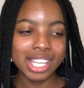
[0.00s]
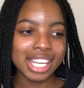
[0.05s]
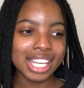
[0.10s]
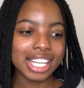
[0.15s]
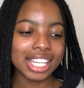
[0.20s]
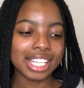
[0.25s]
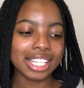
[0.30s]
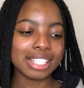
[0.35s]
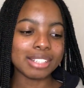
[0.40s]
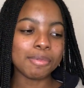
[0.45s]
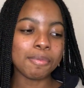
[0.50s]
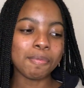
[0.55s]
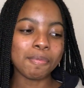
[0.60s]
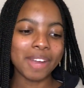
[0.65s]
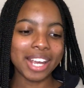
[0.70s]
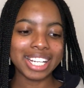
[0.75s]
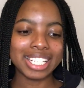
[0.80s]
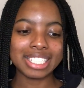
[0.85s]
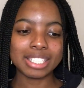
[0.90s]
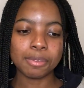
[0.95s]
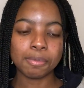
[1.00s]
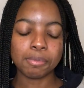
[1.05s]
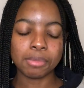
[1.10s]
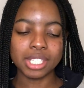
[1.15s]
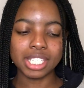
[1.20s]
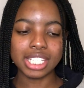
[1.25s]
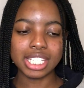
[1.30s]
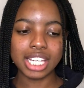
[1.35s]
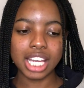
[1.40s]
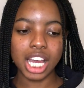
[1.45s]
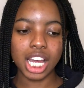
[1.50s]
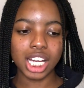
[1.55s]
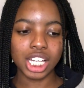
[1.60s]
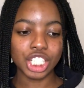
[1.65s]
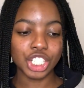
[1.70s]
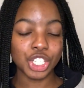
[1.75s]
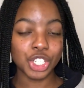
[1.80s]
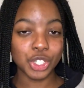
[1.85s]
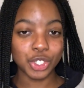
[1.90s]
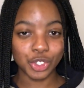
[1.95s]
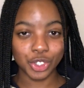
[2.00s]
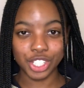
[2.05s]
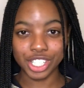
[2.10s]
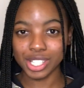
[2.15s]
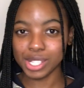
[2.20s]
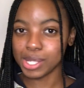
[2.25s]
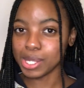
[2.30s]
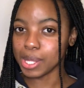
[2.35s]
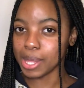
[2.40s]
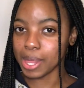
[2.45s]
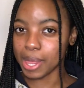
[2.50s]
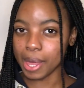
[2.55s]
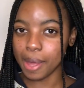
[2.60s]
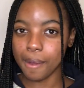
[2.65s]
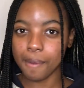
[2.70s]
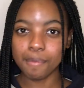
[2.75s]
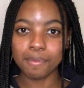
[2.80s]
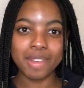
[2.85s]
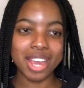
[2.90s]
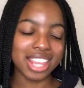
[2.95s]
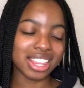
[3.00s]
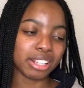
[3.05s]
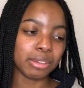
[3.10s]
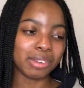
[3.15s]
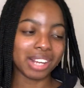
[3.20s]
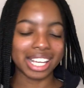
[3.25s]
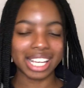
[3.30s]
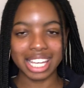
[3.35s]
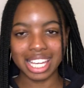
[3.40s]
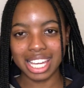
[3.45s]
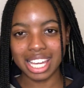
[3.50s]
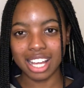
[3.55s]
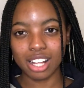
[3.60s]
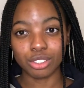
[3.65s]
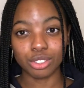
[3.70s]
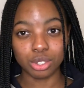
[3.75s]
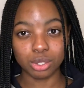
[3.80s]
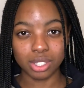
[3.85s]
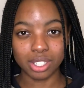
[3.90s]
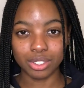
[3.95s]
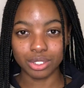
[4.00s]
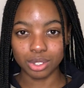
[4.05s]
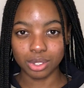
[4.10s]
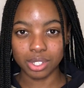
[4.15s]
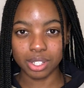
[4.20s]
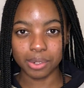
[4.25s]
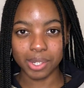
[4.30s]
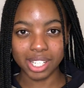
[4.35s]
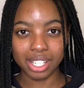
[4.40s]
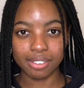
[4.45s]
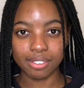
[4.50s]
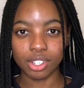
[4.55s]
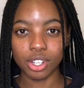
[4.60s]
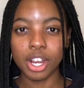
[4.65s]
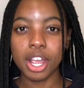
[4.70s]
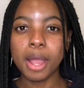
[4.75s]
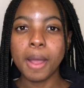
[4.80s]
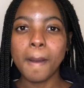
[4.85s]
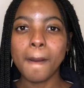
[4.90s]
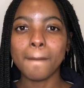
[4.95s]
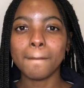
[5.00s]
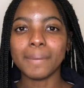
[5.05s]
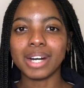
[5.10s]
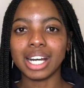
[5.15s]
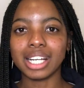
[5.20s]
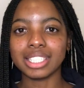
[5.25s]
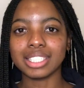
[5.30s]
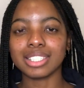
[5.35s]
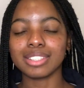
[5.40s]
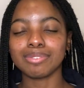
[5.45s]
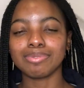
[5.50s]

It might be a stress to them and they'll be like, I'll do it or whatever, but